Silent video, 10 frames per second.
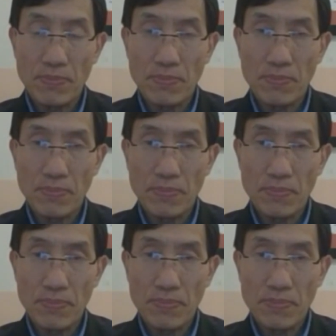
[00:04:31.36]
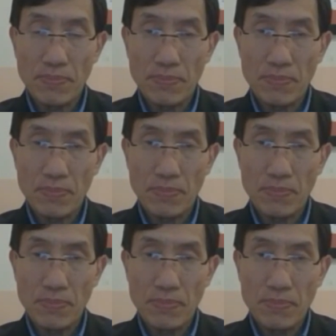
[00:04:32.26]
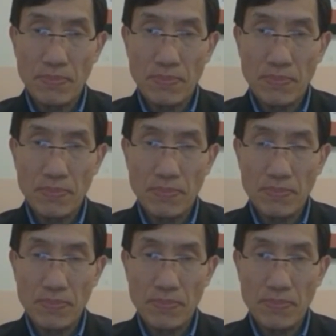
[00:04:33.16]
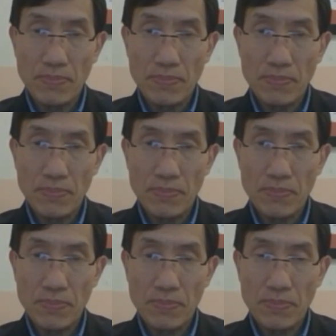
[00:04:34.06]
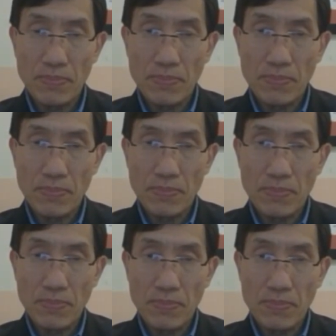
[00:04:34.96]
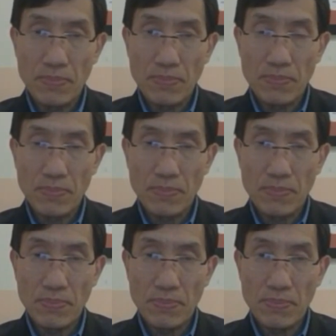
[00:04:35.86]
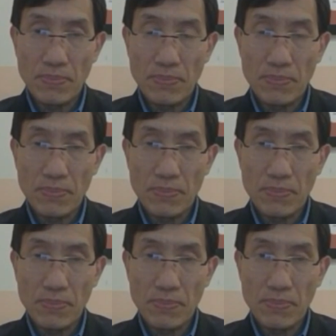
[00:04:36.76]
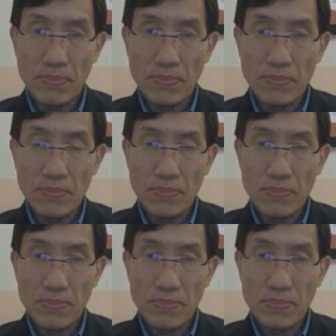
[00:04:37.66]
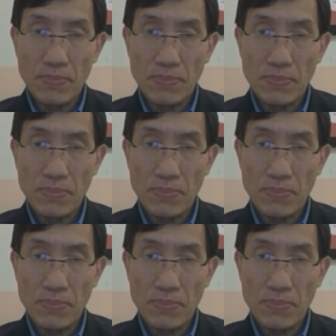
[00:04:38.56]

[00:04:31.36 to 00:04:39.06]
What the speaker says: The person shown says nothing.